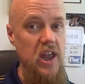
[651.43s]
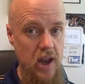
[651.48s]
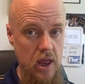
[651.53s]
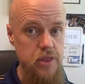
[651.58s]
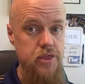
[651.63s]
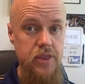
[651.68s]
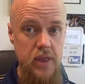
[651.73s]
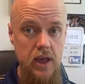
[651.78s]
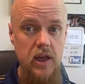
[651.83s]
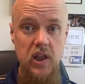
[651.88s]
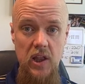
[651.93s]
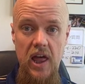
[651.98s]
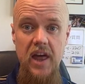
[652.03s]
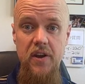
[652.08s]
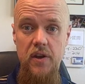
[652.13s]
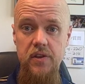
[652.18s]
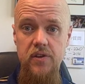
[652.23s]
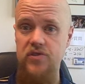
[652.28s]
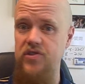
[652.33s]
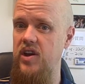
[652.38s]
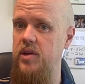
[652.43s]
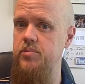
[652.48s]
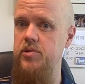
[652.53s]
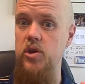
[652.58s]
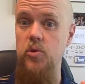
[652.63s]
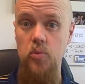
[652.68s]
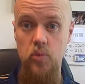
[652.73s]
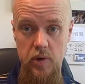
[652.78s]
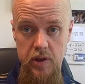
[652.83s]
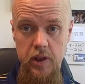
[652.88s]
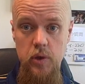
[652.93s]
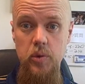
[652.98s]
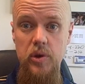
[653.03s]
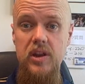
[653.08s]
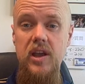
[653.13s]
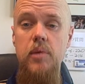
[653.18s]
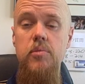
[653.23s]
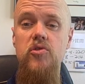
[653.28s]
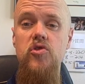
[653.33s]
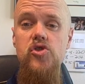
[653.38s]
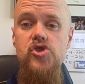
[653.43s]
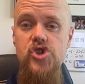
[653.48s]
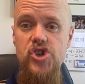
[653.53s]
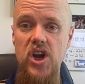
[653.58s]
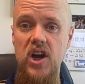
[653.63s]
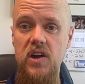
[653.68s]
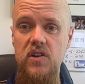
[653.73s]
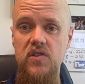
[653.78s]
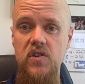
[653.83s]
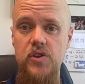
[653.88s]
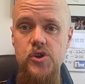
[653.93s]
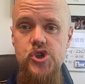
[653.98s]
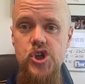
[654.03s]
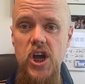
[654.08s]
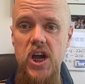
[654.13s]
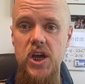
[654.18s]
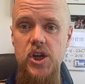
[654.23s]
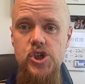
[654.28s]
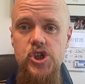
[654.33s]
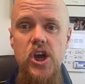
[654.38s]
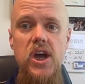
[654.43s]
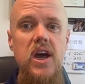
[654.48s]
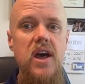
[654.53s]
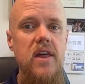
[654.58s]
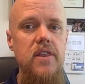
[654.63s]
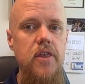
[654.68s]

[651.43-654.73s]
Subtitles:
And I think a lot of the time it really would come as a shock to the judge